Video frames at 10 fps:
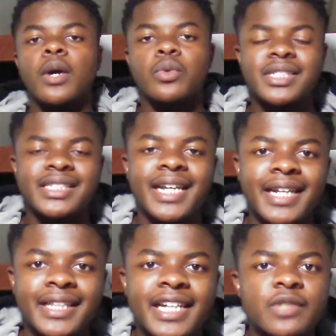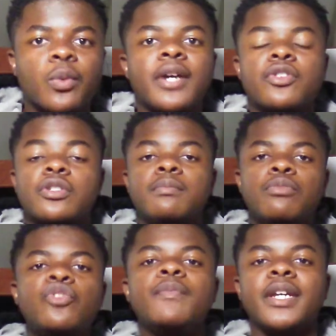we're saying it. That's why there's a
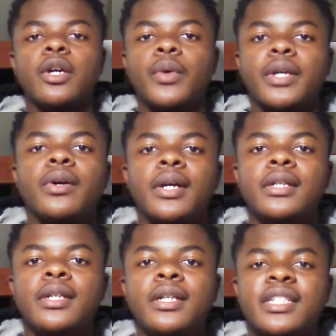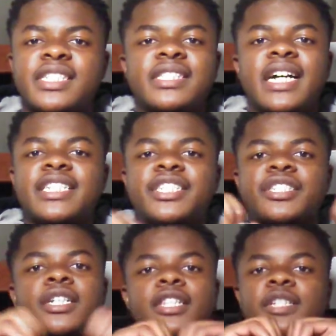movement going on.
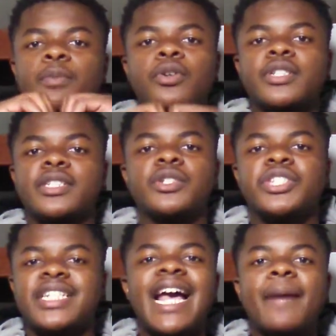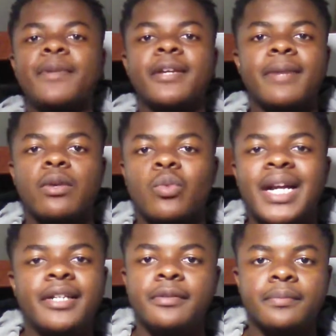These protests aren't just happening by
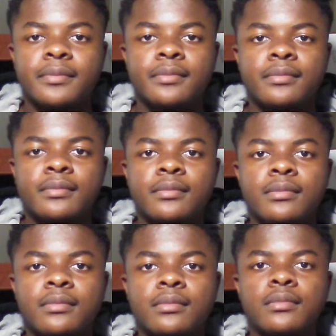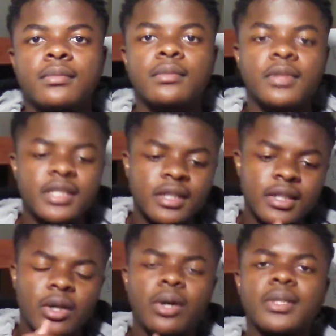random.
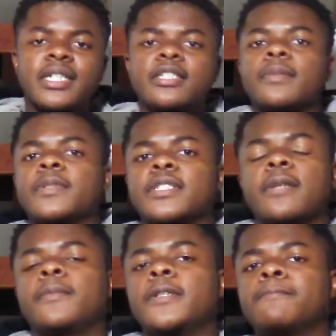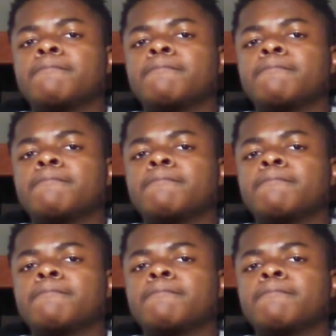It all leads up to something.